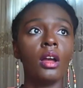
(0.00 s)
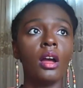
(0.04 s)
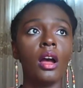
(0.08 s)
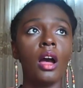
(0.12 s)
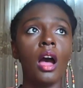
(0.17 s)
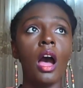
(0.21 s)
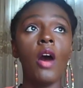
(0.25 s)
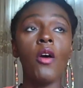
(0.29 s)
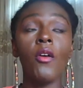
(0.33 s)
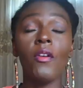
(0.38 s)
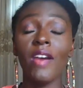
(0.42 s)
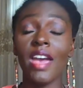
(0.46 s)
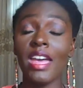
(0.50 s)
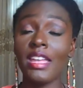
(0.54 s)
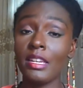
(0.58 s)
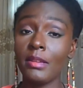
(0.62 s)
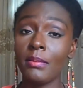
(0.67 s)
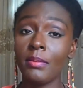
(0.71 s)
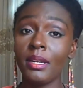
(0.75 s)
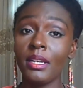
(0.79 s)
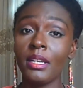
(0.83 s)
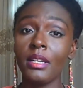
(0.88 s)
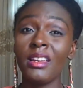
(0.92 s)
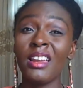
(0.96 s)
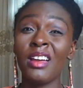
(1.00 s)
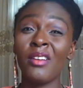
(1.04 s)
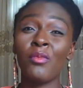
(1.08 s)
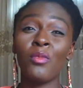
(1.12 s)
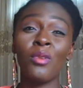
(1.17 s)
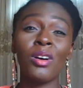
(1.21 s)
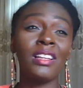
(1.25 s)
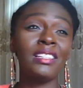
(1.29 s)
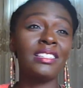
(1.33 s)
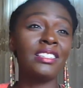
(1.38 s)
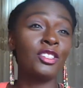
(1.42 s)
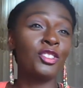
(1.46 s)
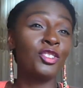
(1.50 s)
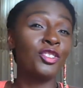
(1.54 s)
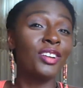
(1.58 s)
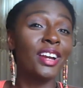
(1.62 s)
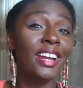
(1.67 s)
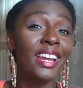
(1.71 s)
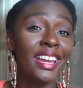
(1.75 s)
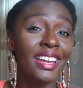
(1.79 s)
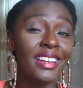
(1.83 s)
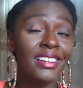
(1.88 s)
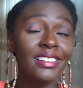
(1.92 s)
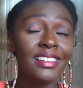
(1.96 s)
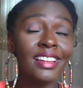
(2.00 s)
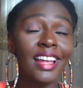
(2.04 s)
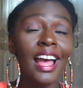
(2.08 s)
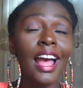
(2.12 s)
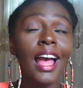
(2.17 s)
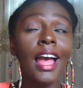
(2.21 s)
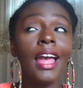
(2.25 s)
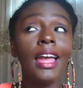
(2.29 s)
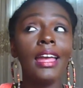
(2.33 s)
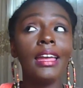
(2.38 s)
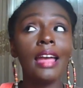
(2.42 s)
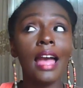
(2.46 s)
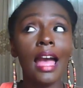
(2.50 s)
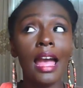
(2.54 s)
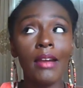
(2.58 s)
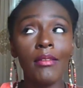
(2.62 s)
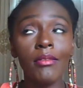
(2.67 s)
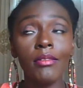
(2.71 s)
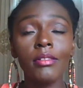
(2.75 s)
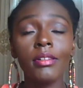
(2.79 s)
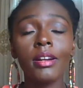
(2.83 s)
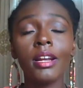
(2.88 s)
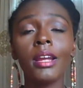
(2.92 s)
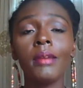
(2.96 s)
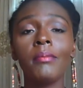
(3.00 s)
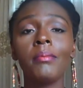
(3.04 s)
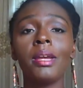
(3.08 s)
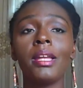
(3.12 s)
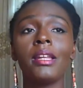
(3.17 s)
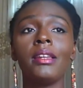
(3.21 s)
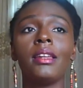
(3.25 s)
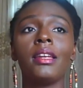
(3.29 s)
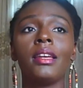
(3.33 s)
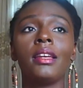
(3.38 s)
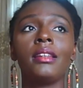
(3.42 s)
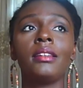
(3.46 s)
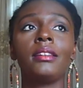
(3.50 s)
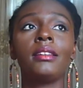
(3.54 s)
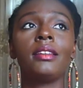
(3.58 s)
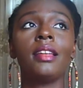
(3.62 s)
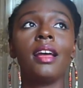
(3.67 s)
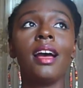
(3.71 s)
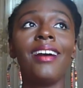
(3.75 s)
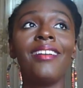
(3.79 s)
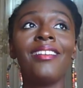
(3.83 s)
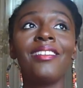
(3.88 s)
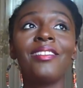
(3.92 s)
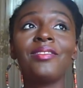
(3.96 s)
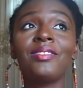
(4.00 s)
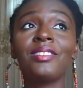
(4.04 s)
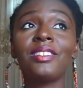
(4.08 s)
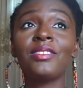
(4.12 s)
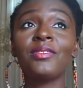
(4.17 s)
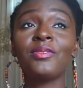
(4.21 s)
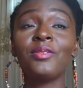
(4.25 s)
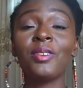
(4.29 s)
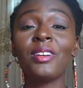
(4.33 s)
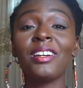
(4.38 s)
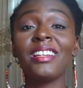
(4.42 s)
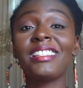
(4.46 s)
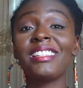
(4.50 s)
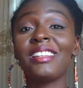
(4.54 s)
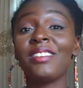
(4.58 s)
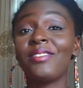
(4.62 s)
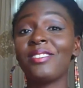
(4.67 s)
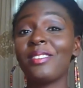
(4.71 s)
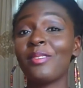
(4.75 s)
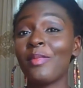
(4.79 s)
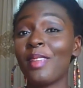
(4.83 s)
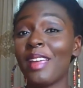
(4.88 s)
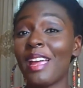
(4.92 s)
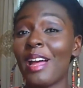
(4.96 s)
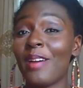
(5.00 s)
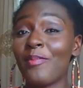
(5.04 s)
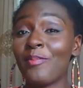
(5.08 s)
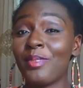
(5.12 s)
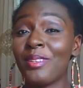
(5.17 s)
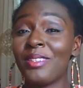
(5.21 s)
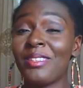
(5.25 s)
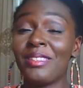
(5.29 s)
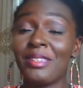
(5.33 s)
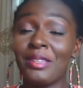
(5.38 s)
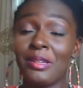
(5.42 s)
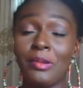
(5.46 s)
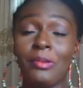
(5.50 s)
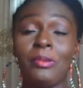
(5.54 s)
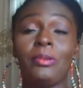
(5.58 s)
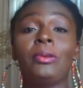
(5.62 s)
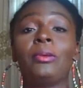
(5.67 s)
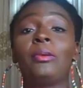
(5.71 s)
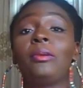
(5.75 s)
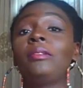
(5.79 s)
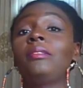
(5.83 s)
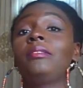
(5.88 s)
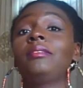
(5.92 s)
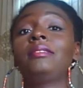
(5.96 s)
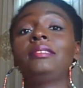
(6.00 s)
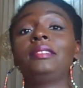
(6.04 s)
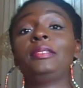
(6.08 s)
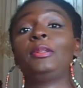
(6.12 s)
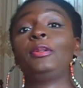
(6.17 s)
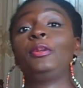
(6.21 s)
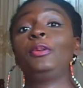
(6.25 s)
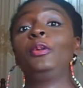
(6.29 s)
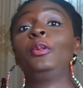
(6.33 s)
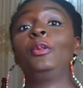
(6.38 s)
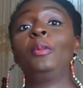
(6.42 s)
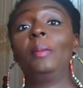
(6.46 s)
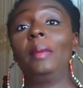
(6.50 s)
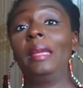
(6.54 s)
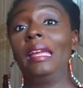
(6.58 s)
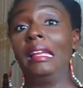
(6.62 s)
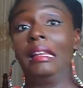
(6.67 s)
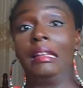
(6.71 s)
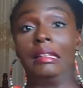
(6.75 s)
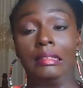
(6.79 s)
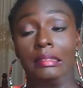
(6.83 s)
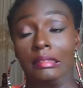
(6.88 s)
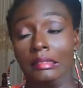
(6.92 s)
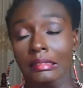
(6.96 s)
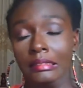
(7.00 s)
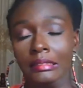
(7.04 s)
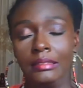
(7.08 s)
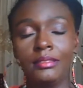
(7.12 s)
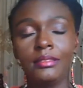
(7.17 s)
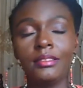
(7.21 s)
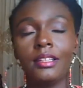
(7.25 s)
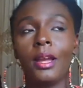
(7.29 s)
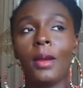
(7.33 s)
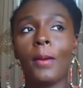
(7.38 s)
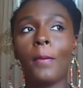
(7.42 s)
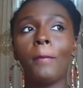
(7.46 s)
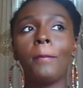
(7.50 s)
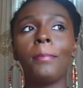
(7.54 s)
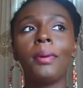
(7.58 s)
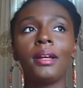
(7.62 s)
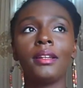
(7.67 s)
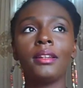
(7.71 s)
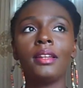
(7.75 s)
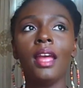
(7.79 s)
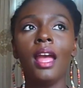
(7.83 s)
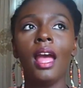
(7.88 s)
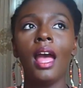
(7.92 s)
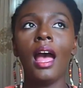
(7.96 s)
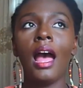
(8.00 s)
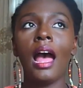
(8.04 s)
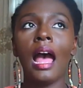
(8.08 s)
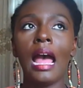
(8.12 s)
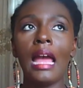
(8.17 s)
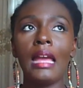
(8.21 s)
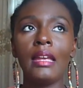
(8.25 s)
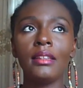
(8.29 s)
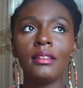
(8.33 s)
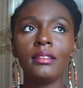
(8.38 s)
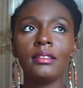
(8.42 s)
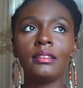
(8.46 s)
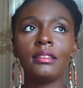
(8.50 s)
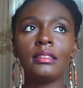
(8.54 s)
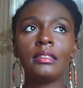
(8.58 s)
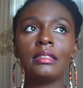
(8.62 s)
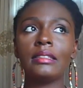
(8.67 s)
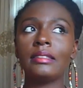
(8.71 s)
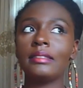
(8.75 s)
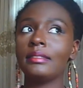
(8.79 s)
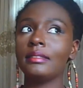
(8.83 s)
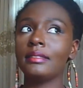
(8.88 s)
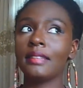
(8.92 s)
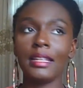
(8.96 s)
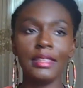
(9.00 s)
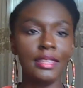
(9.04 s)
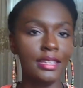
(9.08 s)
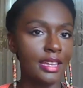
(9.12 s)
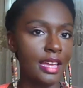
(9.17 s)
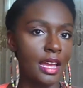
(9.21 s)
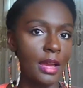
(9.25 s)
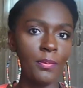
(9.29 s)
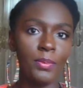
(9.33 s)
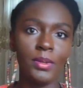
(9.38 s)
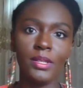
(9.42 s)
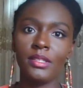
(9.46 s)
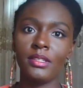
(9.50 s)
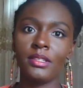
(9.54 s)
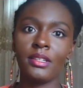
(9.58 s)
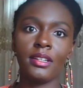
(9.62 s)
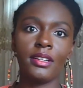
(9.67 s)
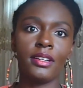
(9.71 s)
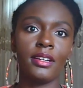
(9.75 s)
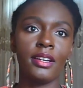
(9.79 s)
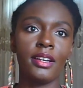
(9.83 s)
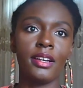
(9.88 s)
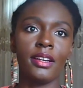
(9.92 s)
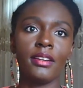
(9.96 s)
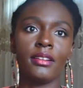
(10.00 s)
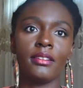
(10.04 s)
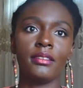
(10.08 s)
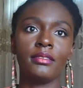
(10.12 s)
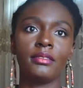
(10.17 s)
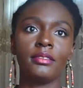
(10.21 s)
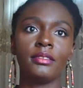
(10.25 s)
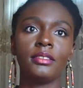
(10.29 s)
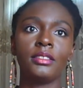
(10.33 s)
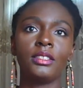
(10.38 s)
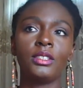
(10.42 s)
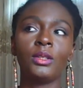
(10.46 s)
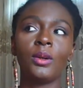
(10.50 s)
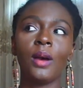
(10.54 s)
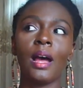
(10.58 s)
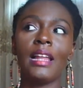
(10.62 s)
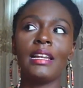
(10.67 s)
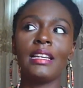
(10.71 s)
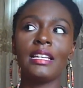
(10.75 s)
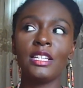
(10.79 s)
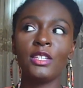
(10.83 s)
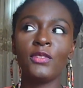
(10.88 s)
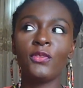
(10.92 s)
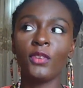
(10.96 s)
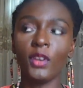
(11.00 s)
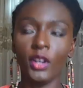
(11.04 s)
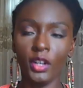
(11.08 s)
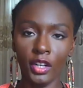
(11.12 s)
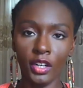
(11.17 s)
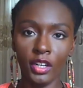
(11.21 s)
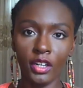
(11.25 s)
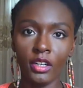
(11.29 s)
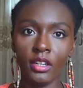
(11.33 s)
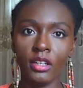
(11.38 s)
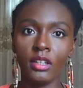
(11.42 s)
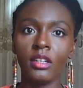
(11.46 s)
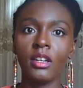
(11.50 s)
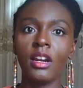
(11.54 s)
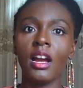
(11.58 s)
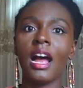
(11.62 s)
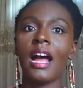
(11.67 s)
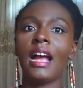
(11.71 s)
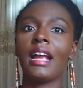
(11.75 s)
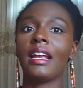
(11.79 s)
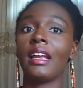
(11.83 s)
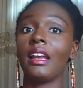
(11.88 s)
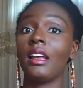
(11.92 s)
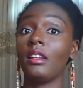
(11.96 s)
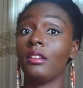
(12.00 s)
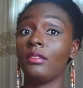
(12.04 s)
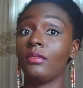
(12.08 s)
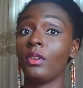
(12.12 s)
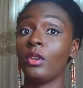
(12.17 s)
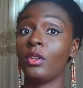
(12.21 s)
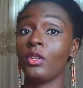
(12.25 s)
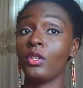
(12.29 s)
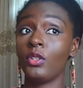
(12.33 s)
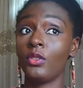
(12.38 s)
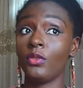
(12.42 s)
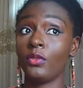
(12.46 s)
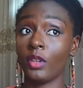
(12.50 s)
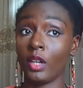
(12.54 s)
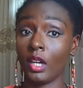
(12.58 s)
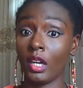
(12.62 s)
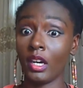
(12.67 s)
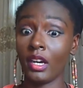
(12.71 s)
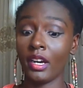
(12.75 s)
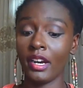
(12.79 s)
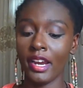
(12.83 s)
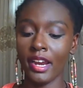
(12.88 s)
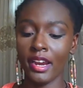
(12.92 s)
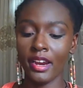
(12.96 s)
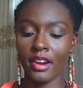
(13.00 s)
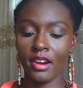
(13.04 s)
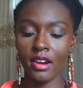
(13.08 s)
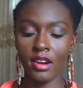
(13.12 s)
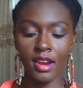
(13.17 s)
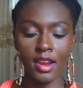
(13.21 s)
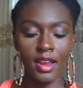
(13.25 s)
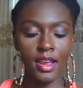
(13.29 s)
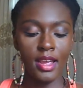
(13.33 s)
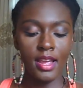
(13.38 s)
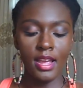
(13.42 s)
However, anybody that wants to try it, I would recommend it. However, of course, if something happens to you, don't hold me in. But nothing happened to her hair. So at least for her, I kind of vouch for her hair.